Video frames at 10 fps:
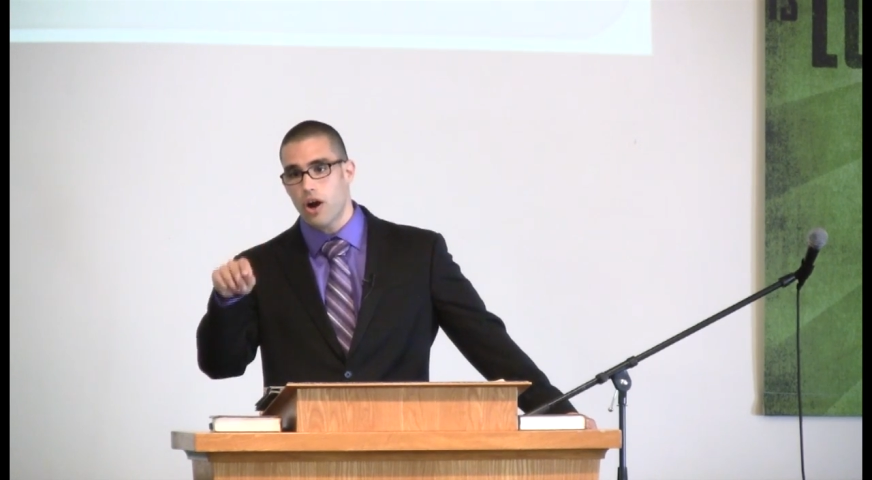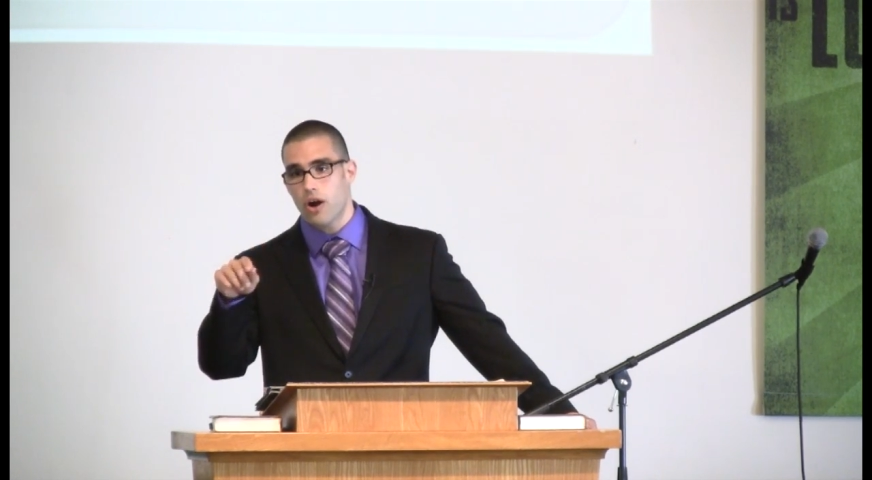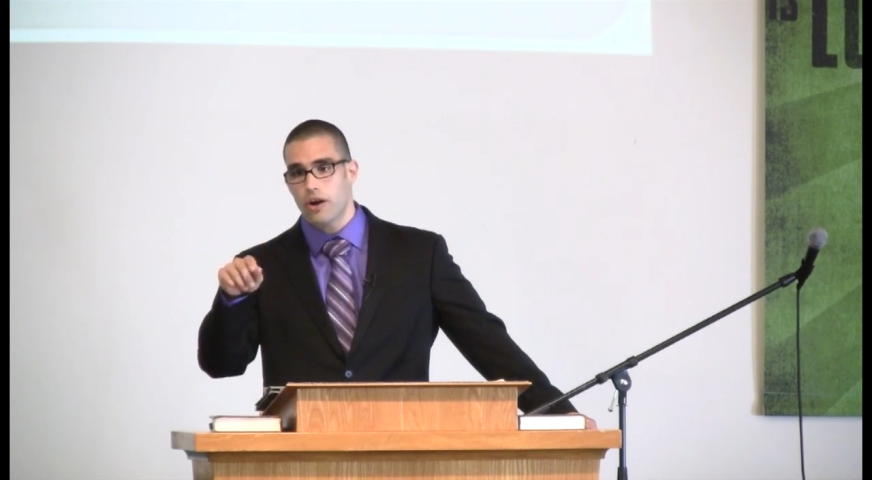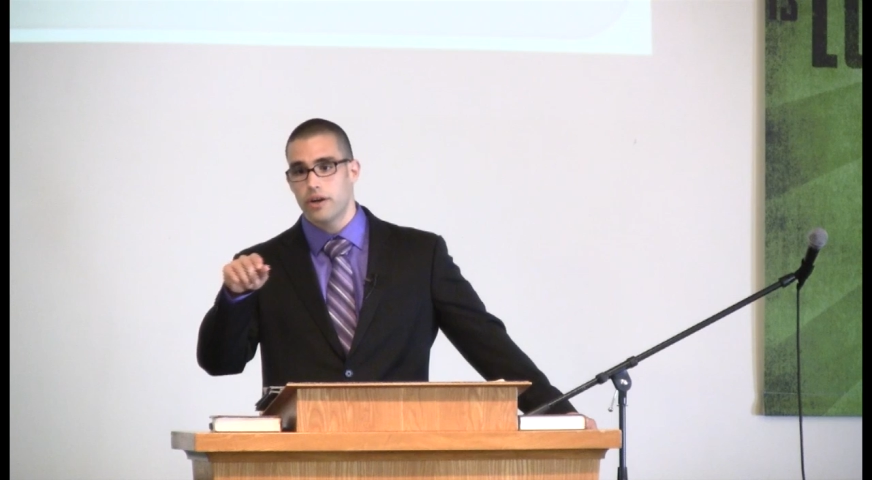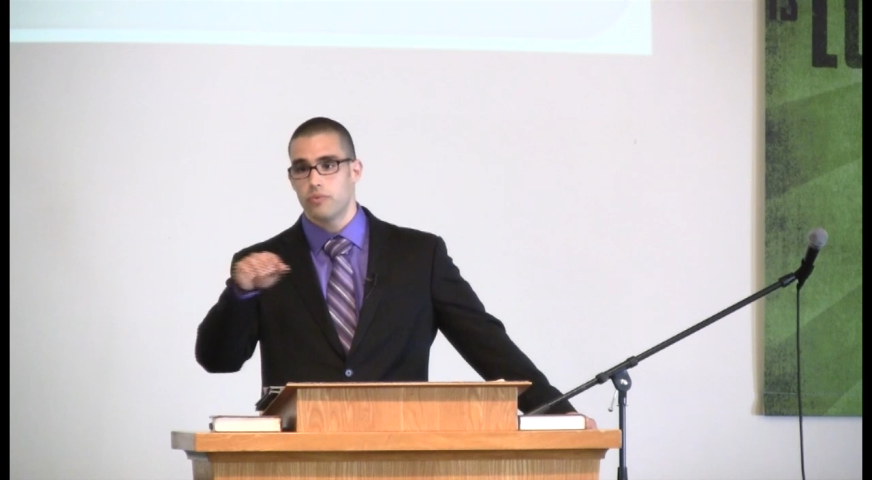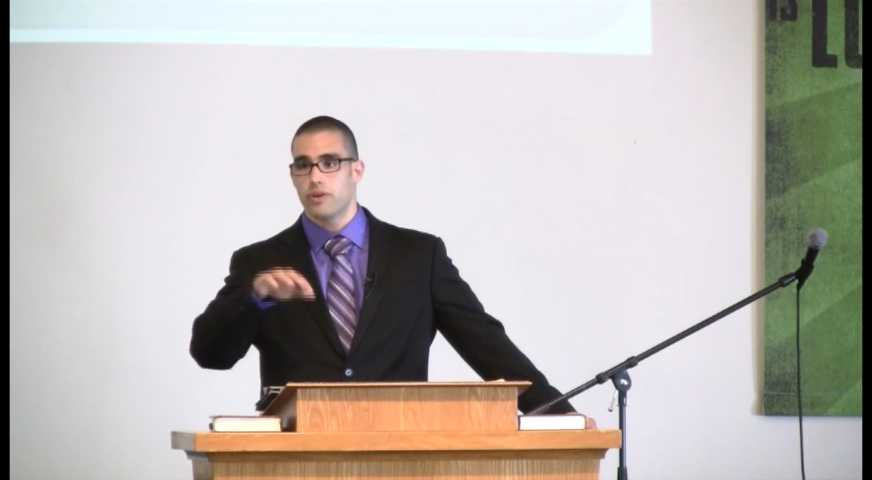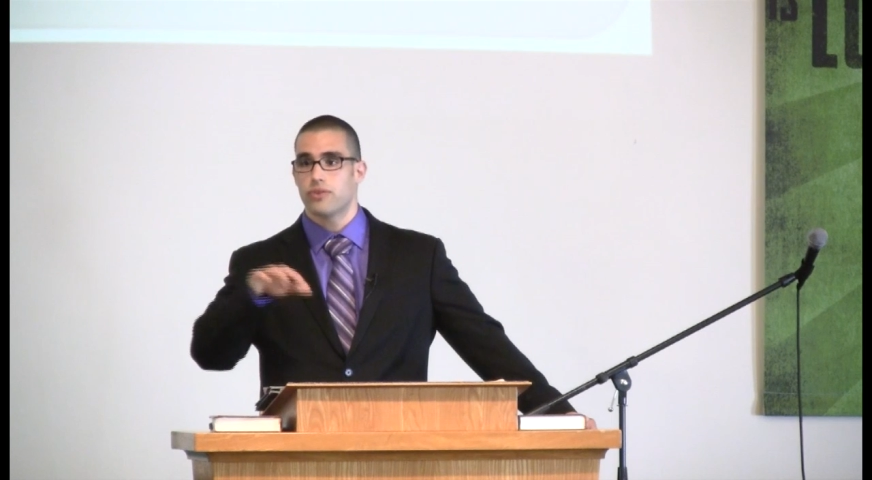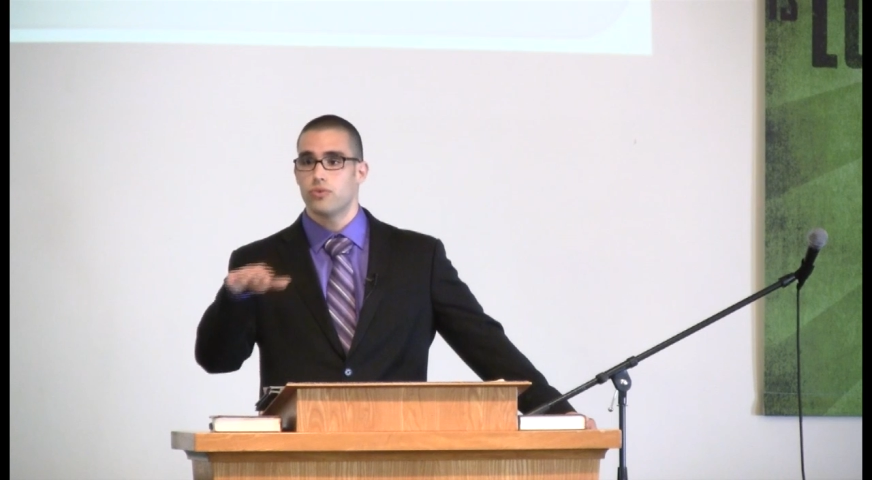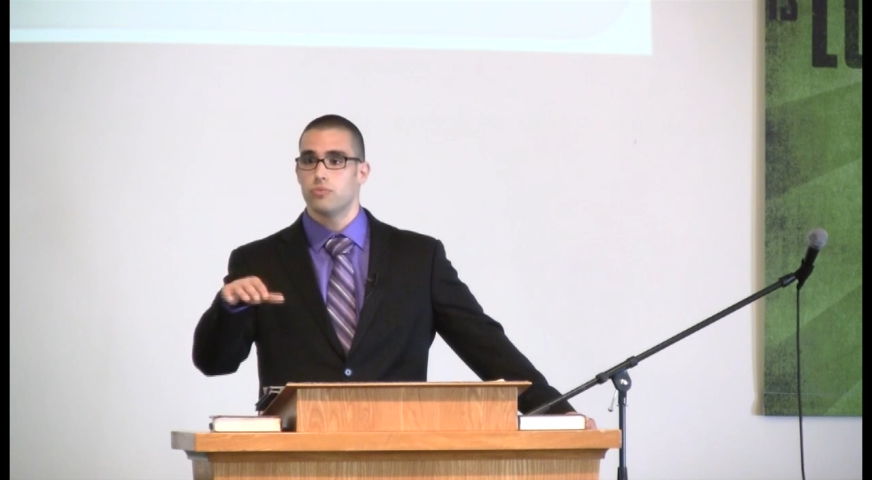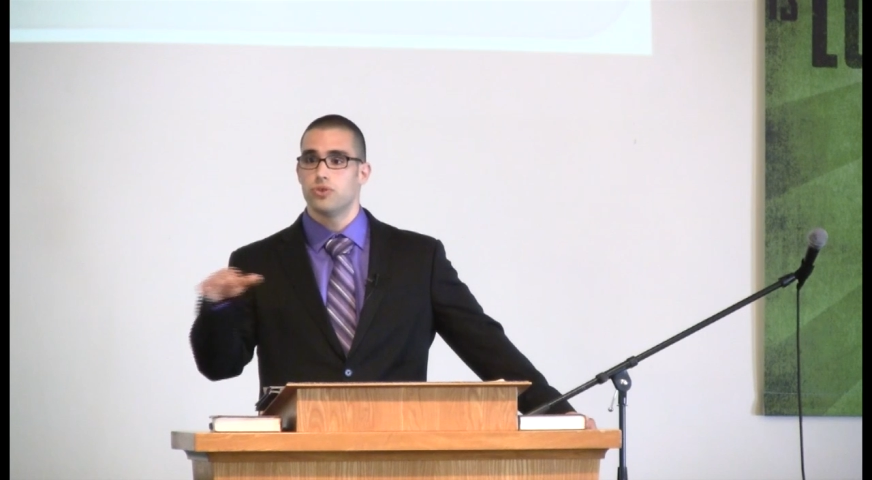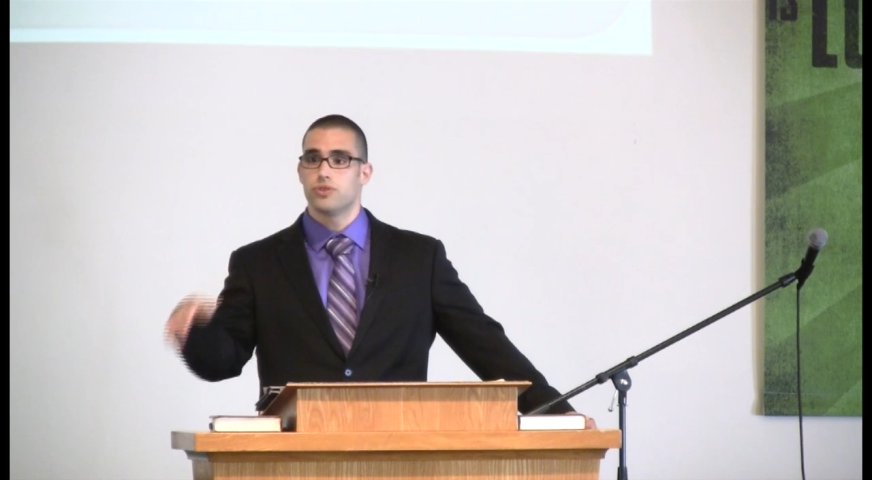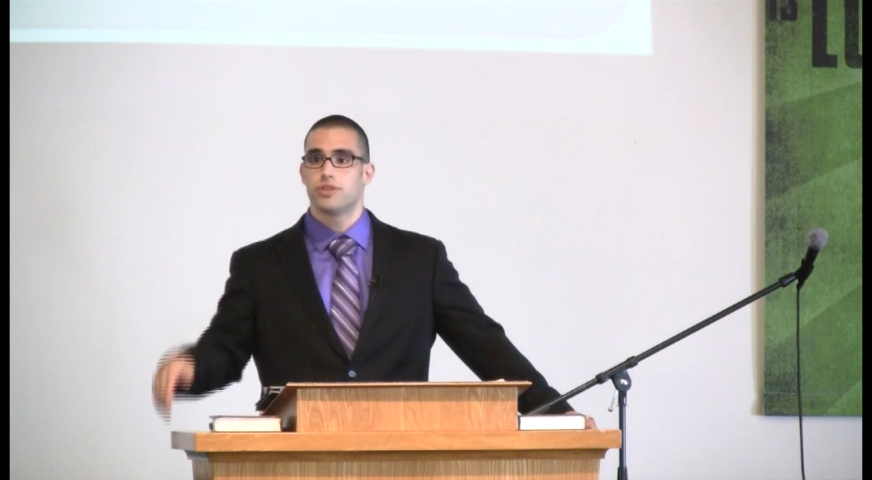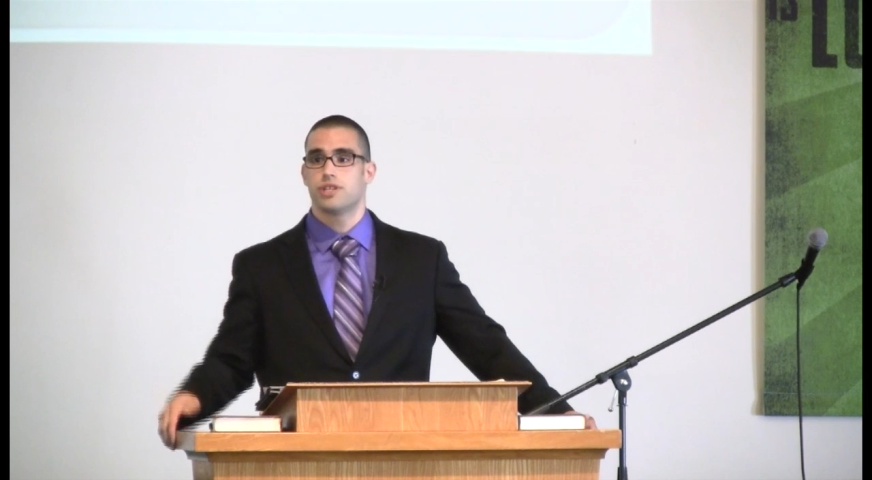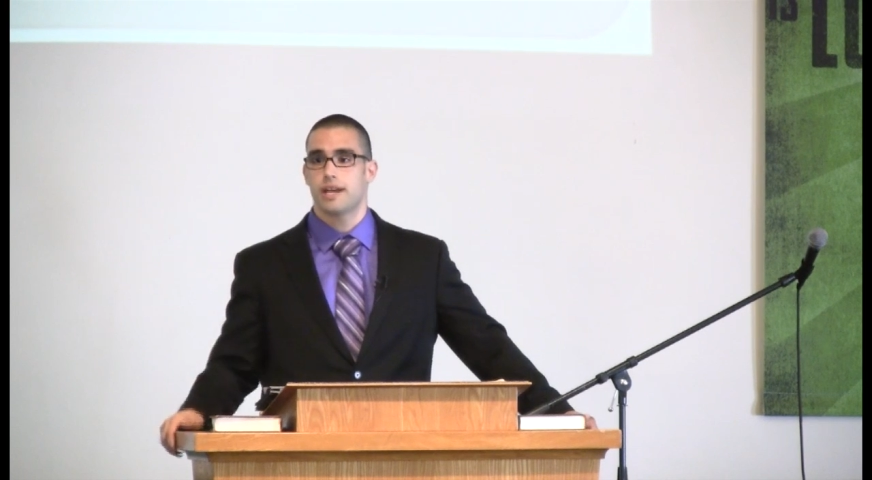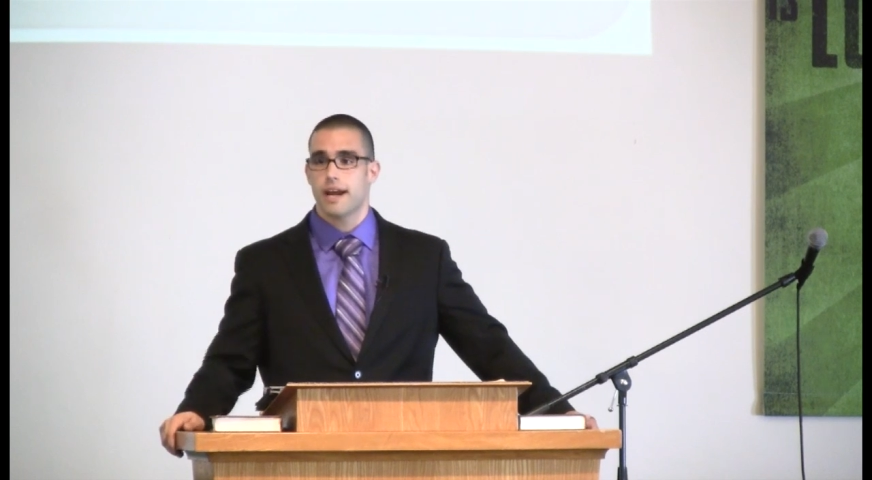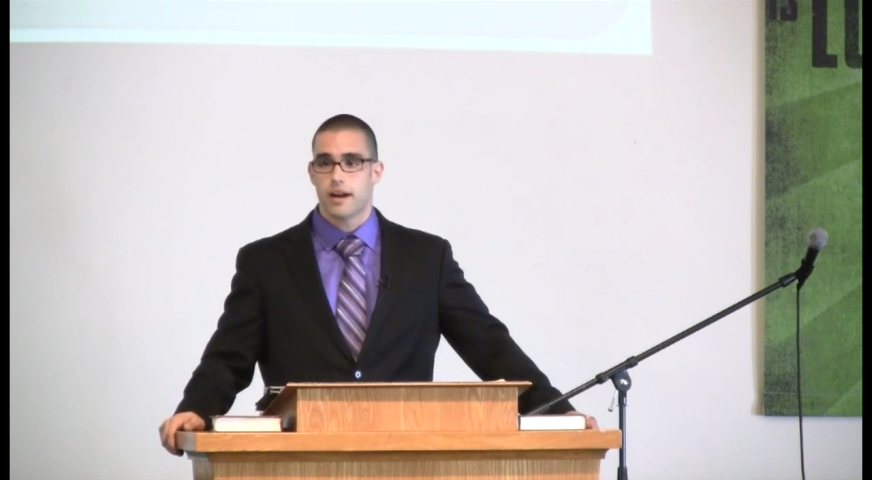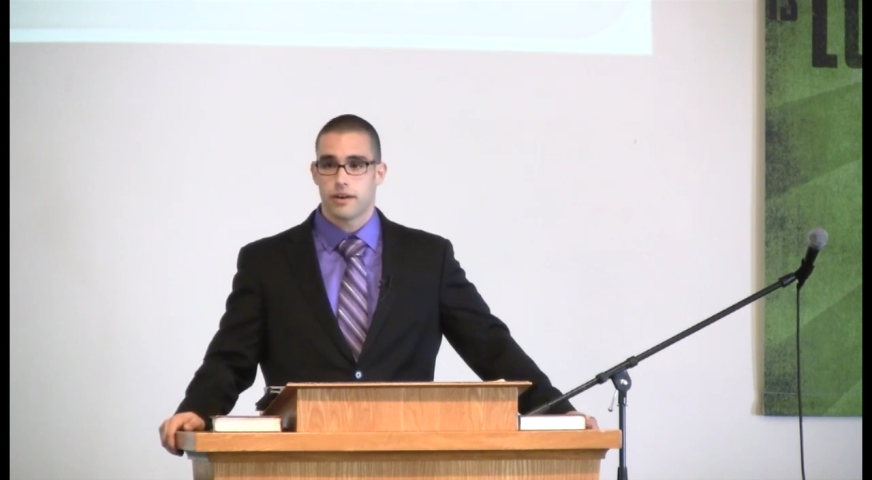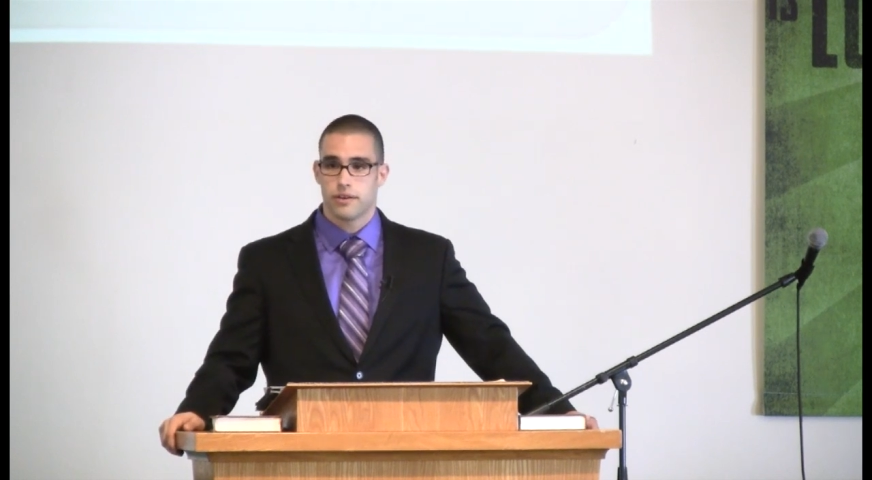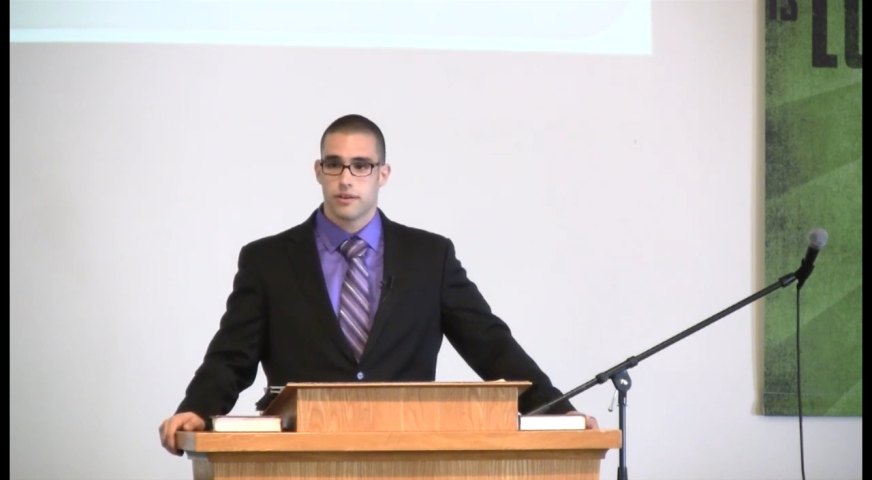heart with whom you should share.